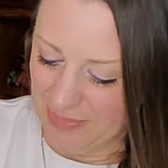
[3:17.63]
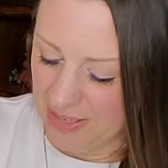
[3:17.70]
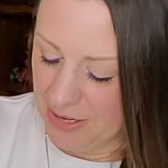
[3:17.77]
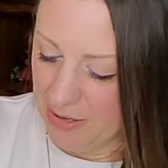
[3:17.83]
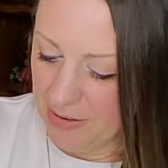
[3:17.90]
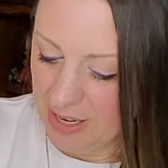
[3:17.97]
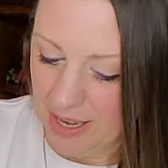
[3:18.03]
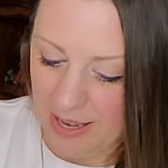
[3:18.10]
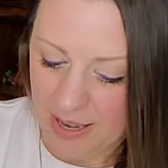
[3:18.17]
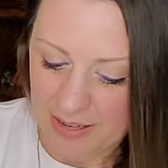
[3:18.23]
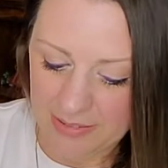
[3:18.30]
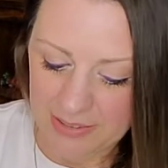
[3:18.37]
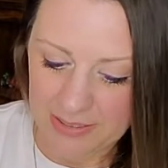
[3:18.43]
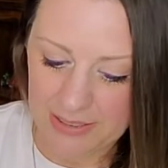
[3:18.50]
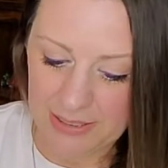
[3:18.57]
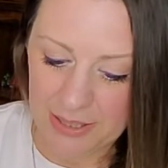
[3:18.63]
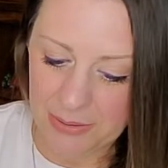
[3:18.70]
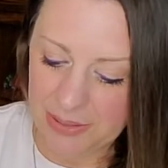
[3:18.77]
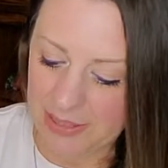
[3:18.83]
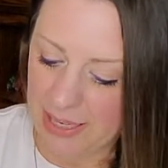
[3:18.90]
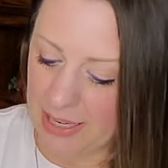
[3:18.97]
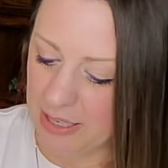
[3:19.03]
Okay, let's see
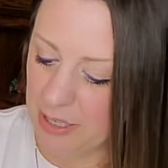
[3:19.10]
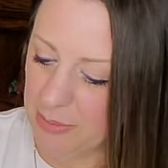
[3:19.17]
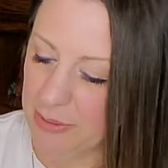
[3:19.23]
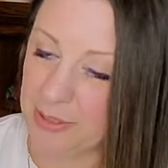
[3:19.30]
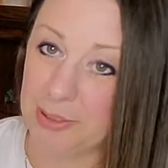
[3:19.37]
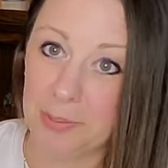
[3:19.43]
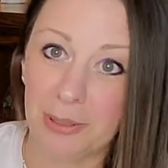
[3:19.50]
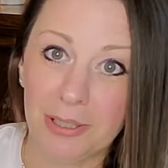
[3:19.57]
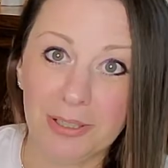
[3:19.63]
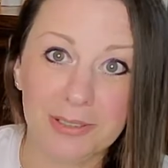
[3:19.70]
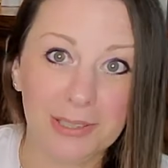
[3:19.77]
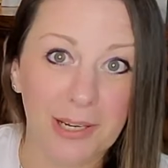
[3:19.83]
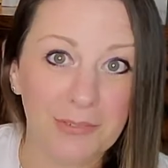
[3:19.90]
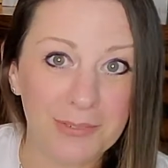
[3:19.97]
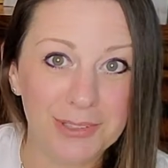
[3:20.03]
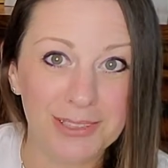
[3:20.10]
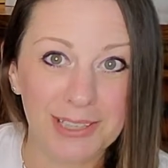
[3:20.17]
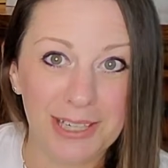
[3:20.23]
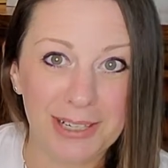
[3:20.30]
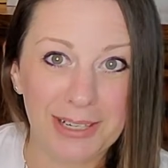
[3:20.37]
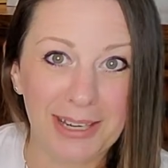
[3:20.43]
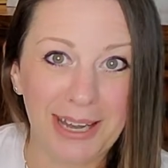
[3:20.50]
what the animal spirits have to
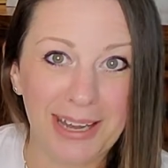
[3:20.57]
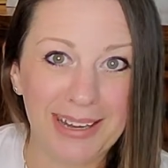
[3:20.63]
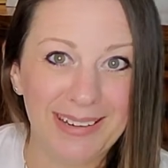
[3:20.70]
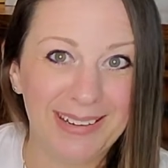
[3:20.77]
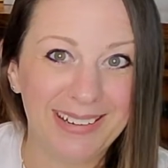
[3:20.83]
say today.